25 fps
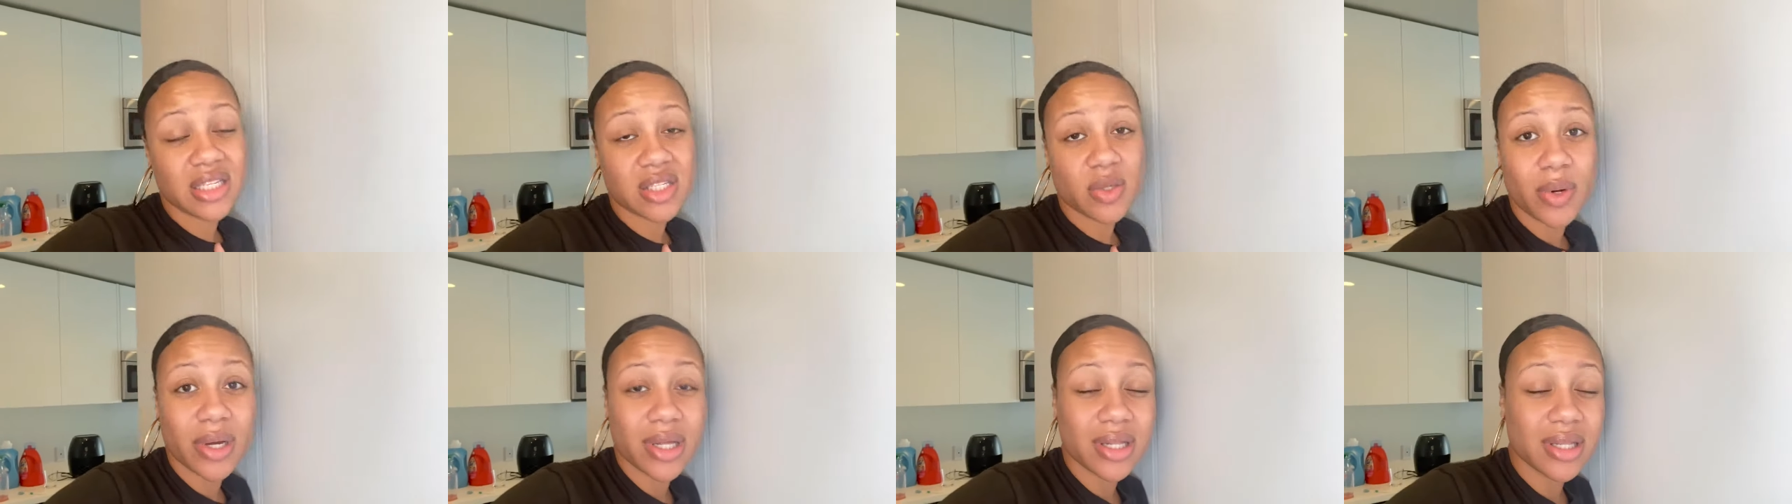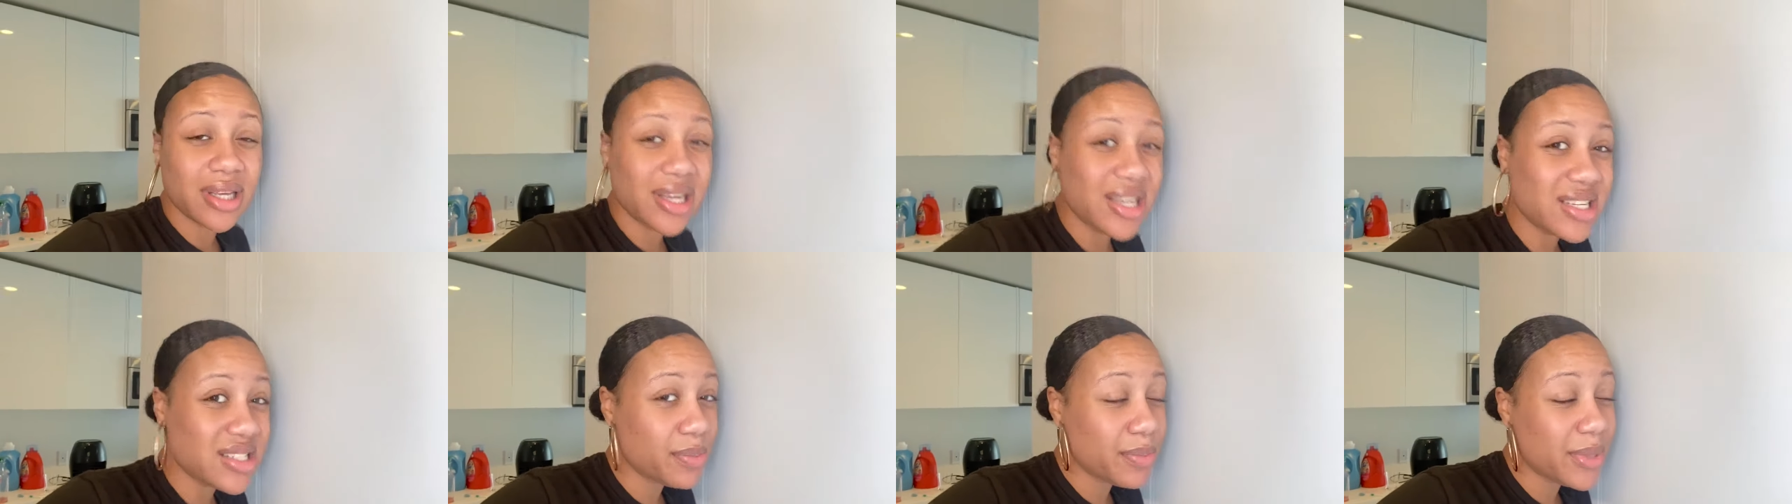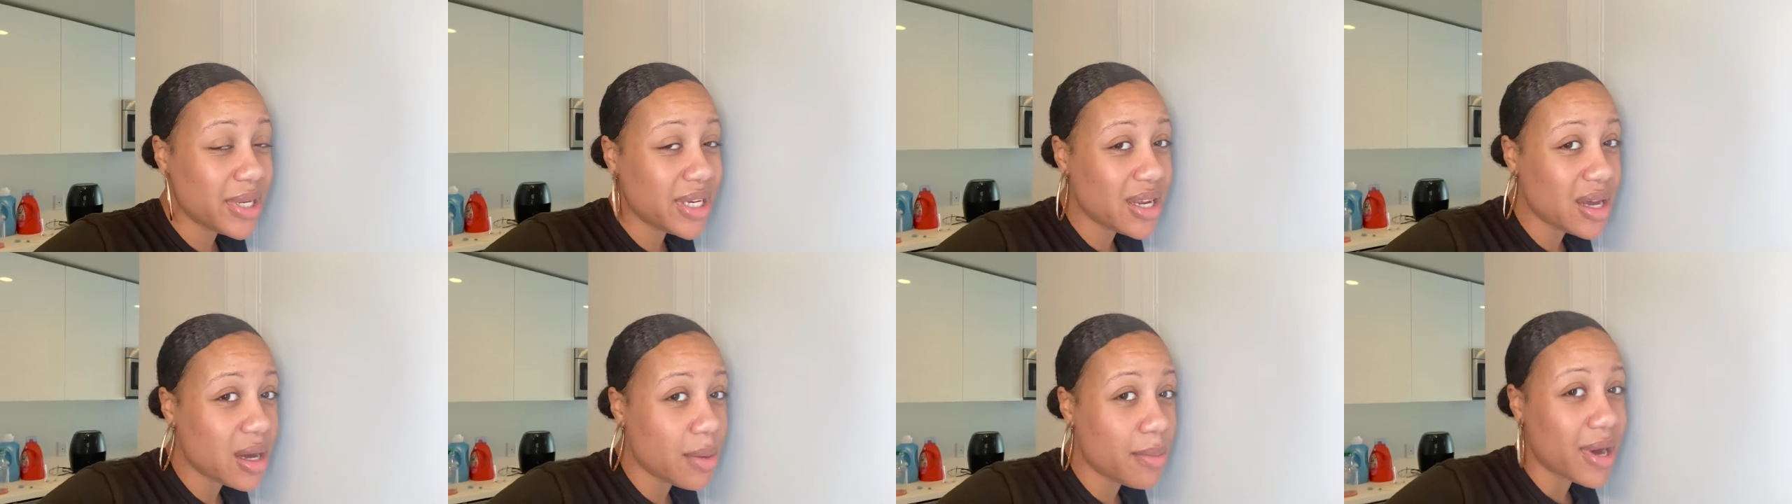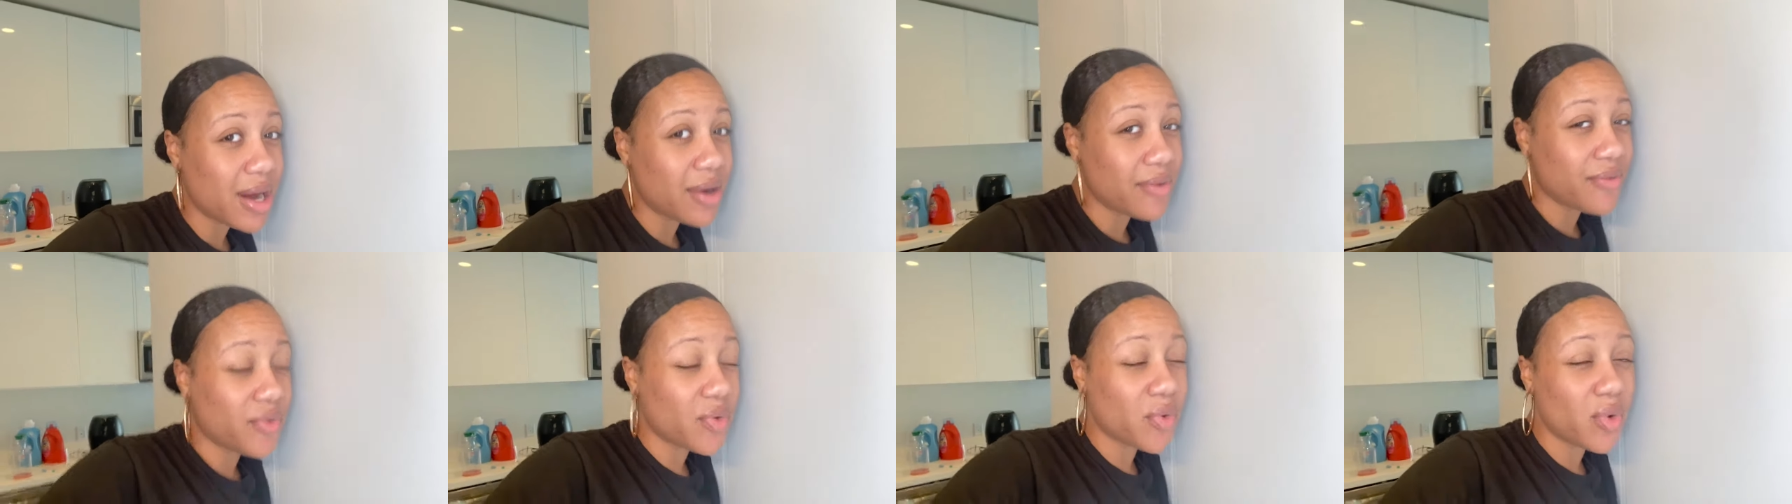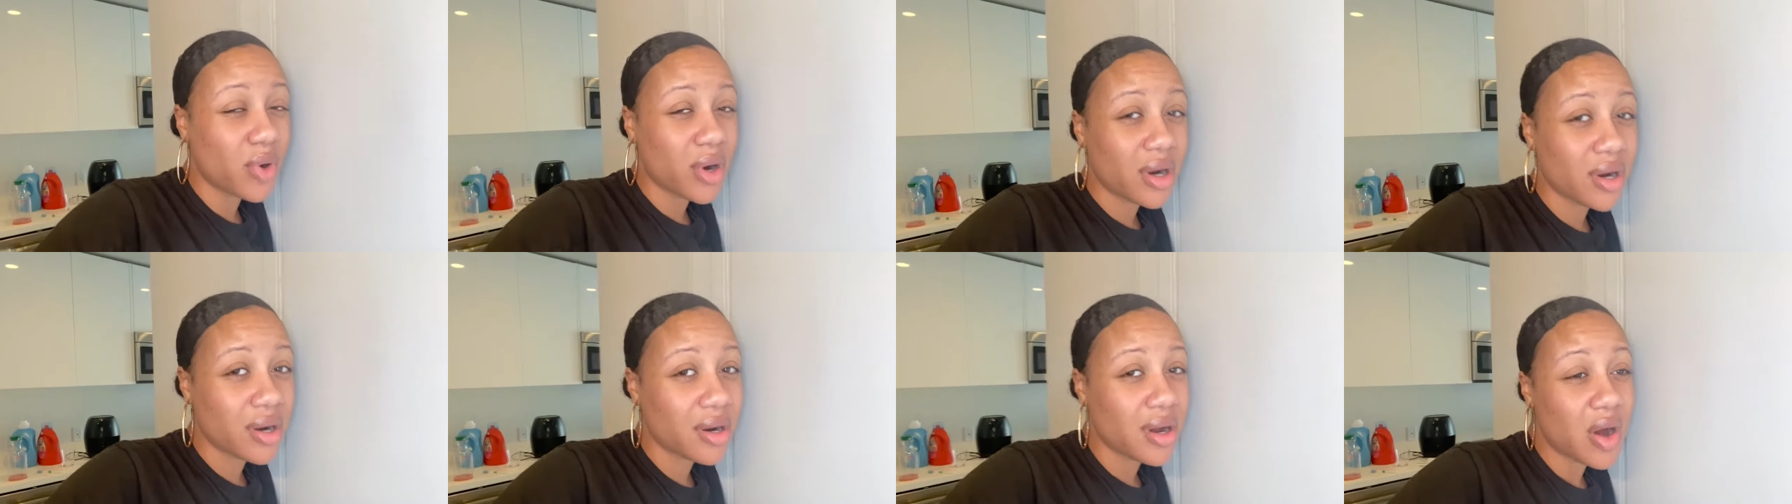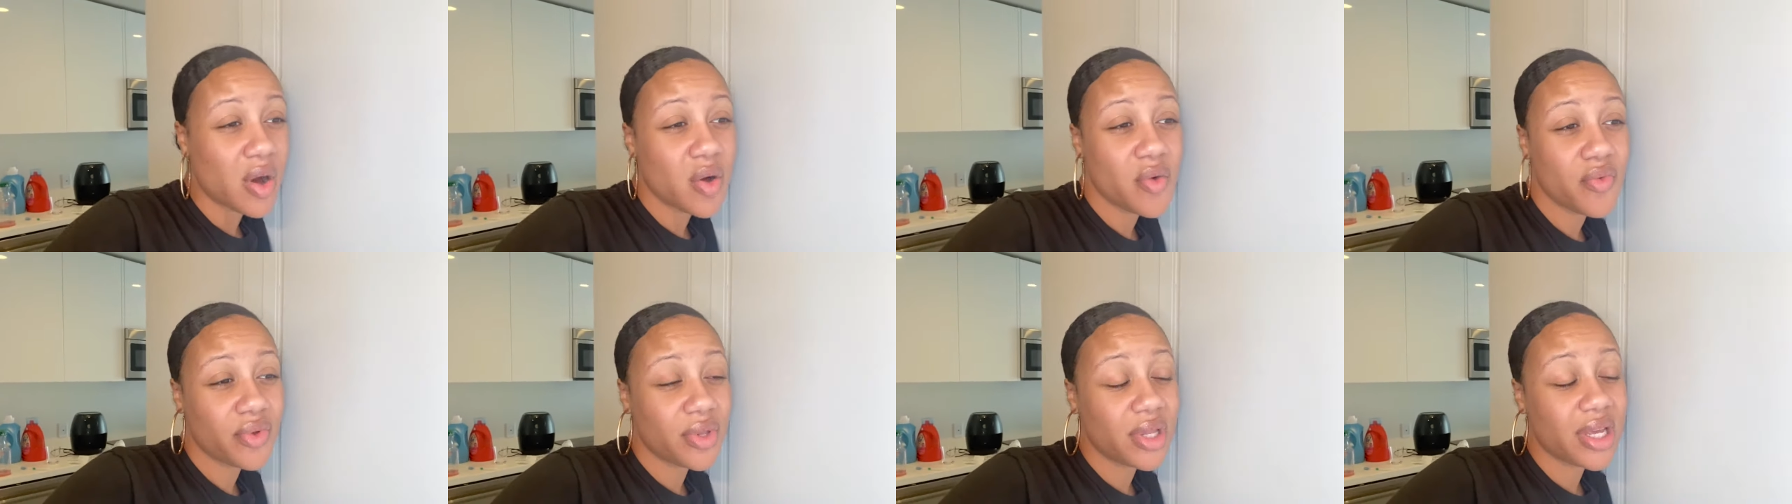so at least be done by four.
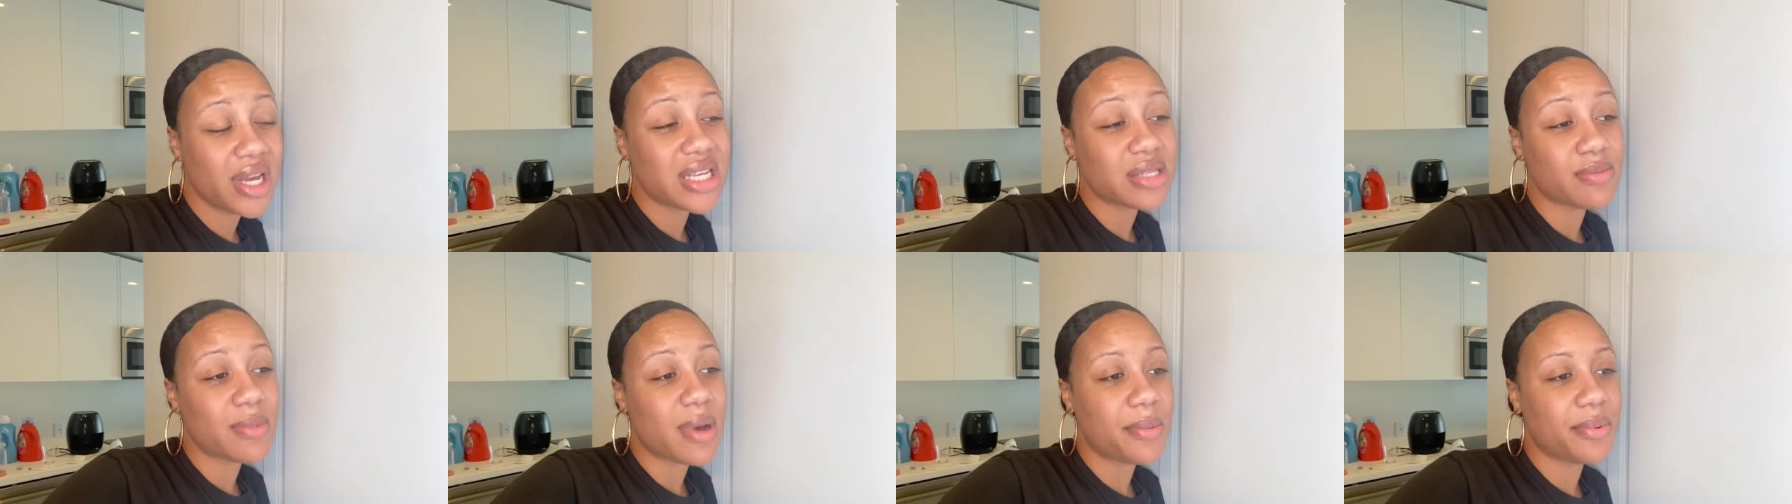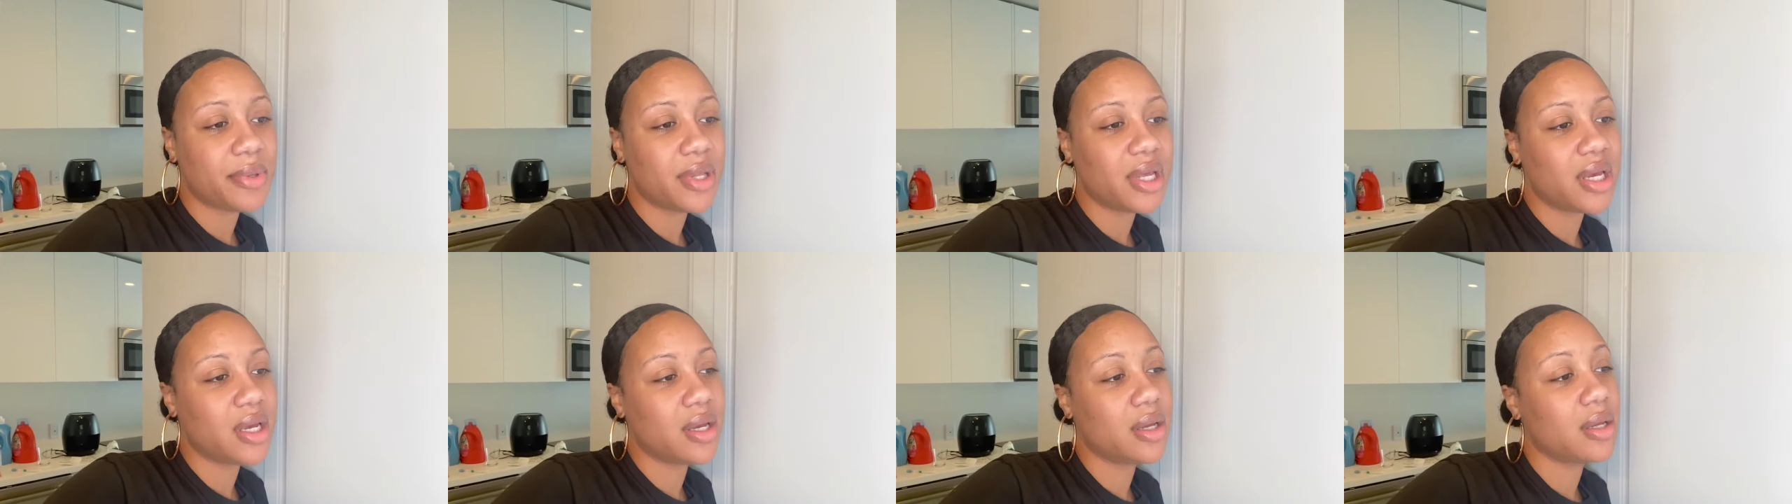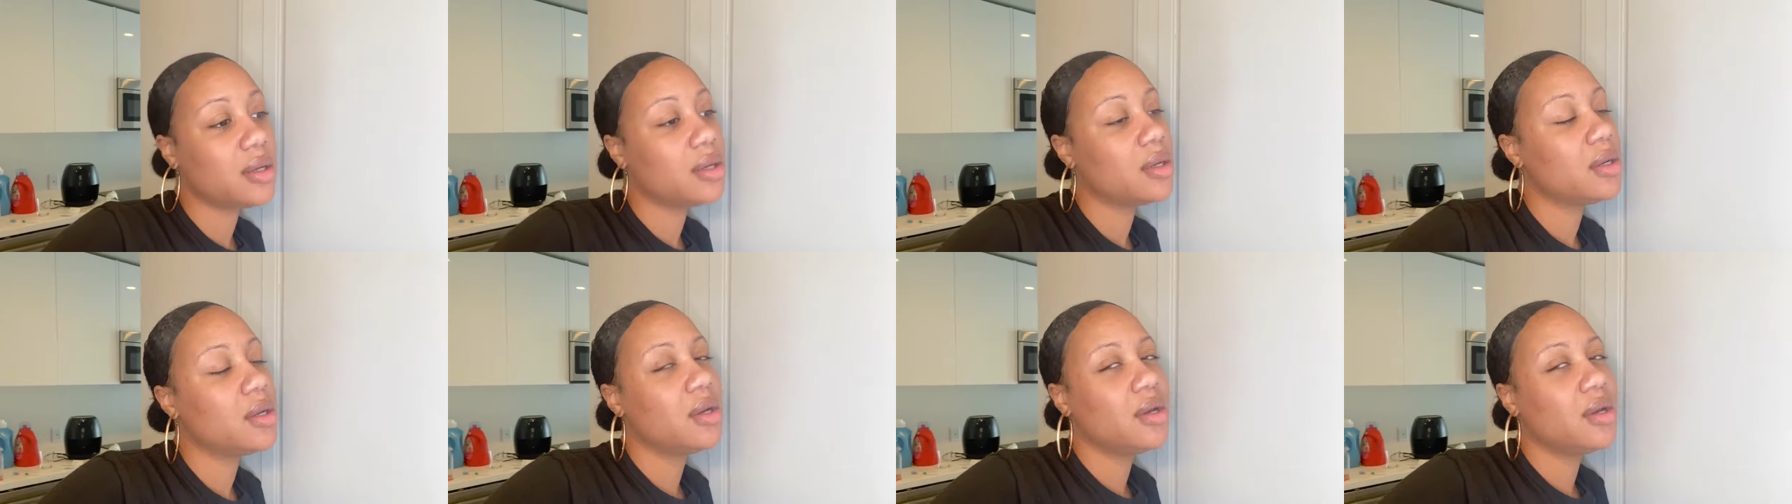Hopefully, is my plan.